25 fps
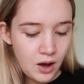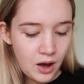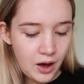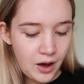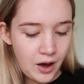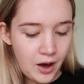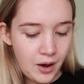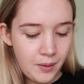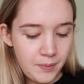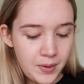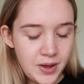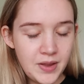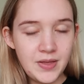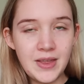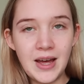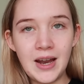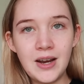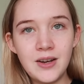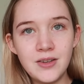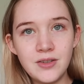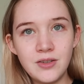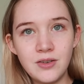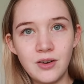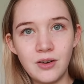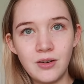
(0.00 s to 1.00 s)
but
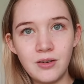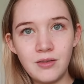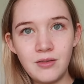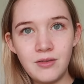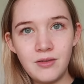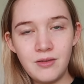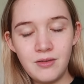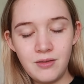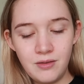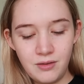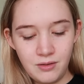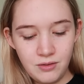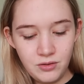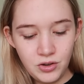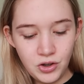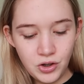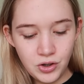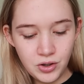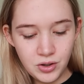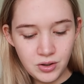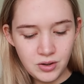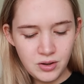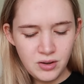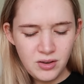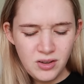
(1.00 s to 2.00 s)
that is not,
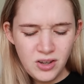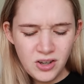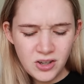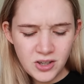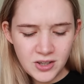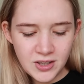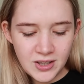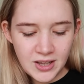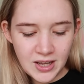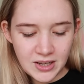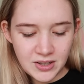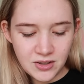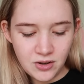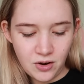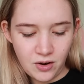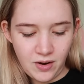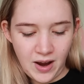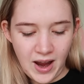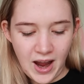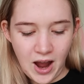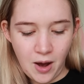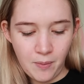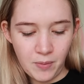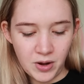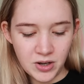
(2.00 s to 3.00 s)
usually that's not
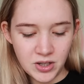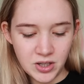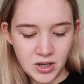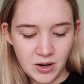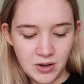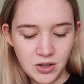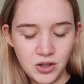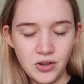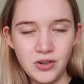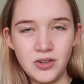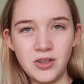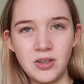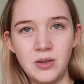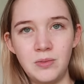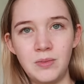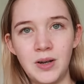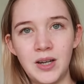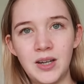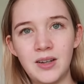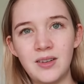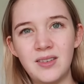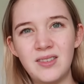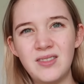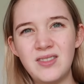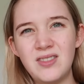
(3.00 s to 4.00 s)
how much I usually
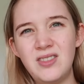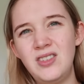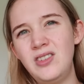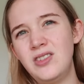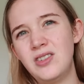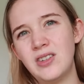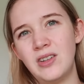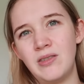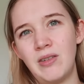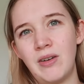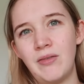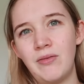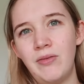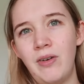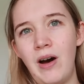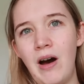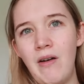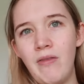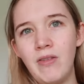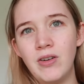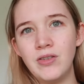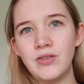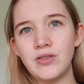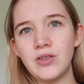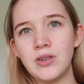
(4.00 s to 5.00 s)
make. It's usually around
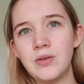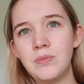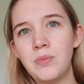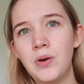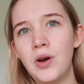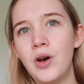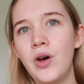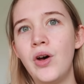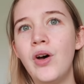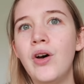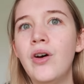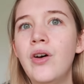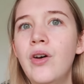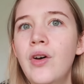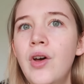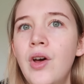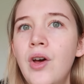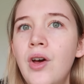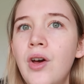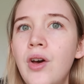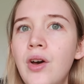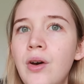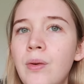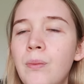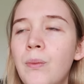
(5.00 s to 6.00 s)
500 per
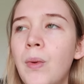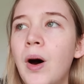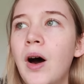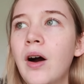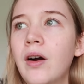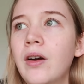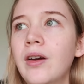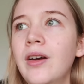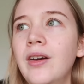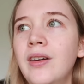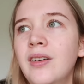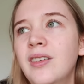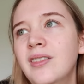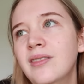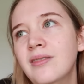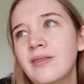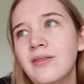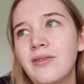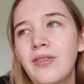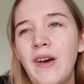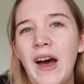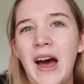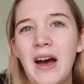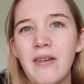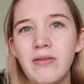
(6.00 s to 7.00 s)
market.
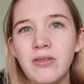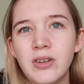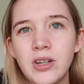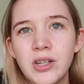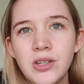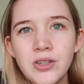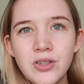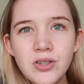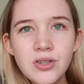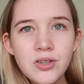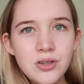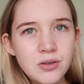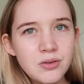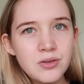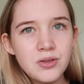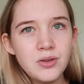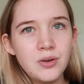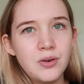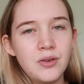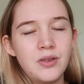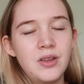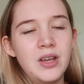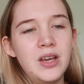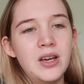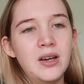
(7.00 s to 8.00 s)
For average
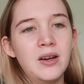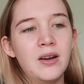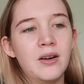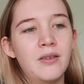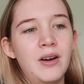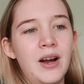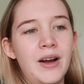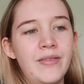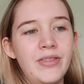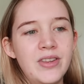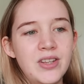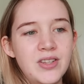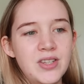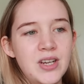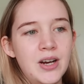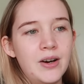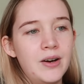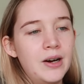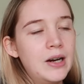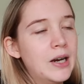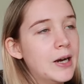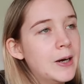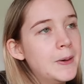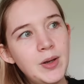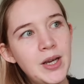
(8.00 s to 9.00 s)
sort of thing around this
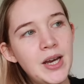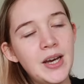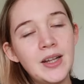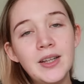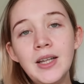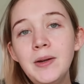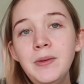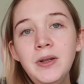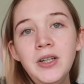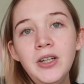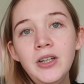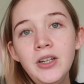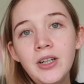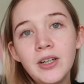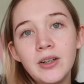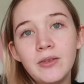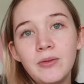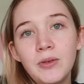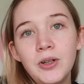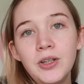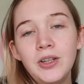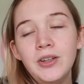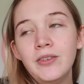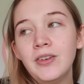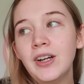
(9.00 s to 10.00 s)
area. But yeah, let me know
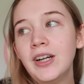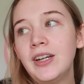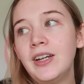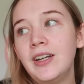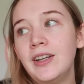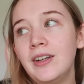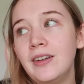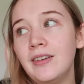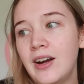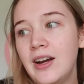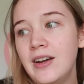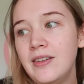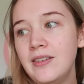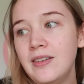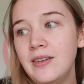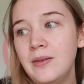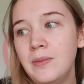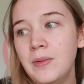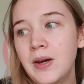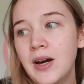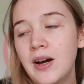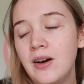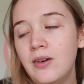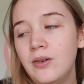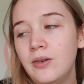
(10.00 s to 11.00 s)
what you reckon. Crazy
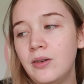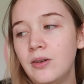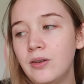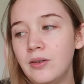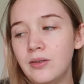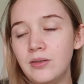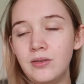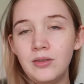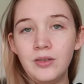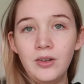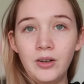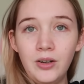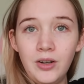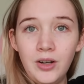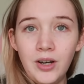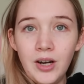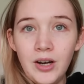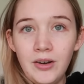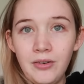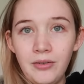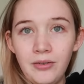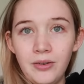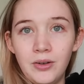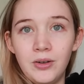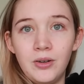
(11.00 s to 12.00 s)
amount or not
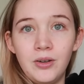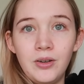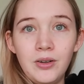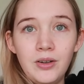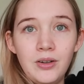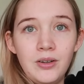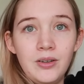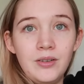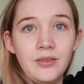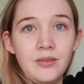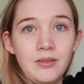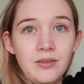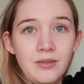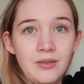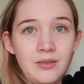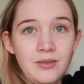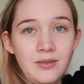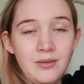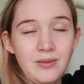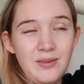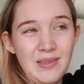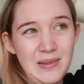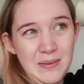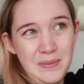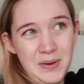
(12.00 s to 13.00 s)
enough or
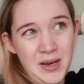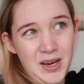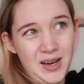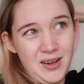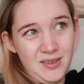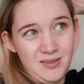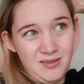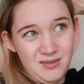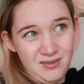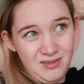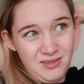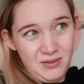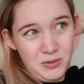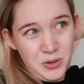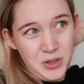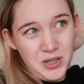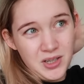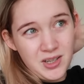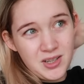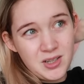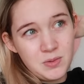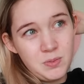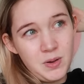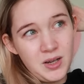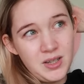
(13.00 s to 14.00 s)
about what you
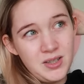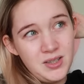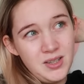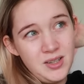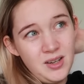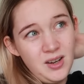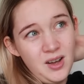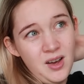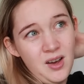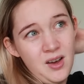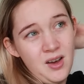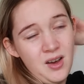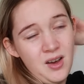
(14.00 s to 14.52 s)
expected.